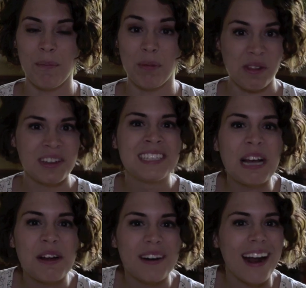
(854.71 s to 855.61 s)
Brother
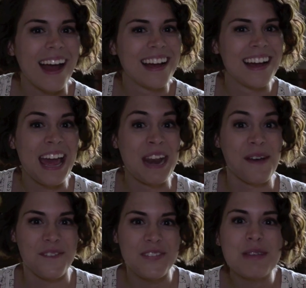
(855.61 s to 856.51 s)
Zechariah and a
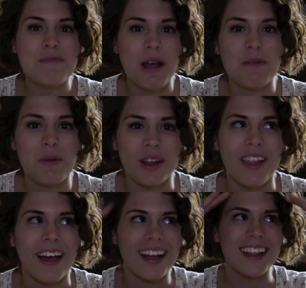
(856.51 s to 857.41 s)
female
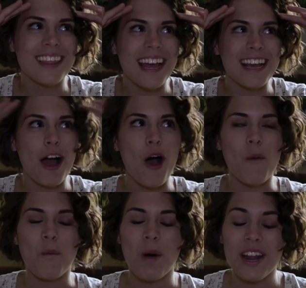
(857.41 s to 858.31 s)
warlock. Like,
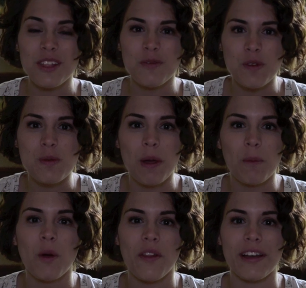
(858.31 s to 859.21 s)
what other female
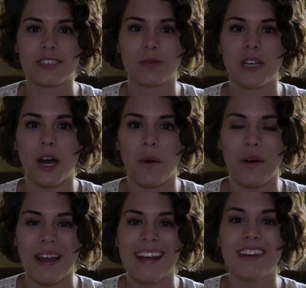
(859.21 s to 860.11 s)
warlocks do we know?
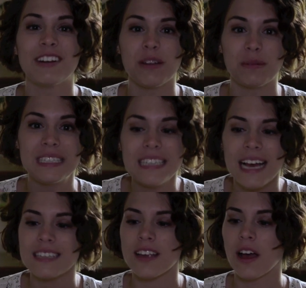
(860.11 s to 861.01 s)
Okay, and her name was
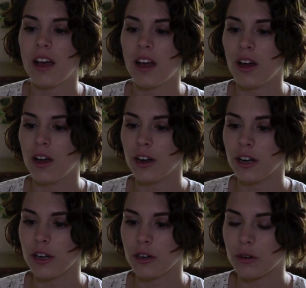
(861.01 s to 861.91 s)
Tessa
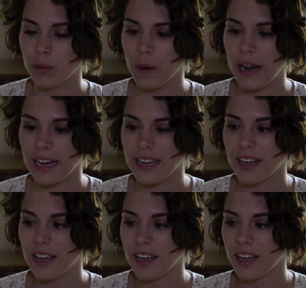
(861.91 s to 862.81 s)
Gray.
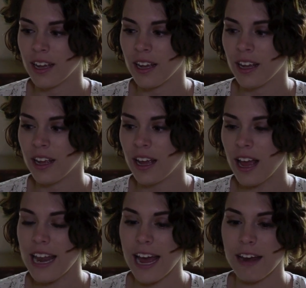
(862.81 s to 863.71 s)

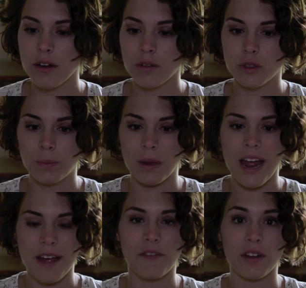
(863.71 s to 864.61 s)
And I don't know if she put
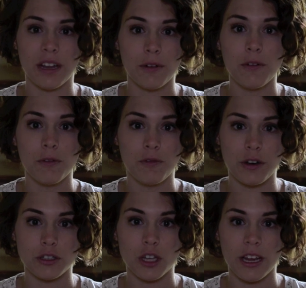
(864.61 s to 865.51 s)
F for like
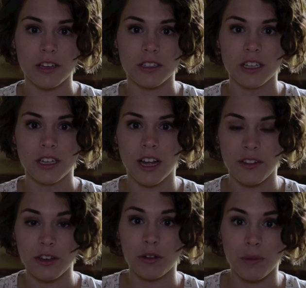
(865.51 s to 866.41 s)
Fairchild
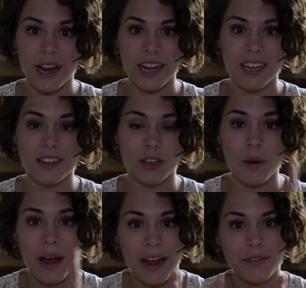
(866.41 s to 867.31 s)
and then Gray, you
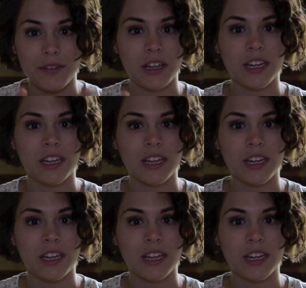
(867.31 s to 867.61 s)
know, F,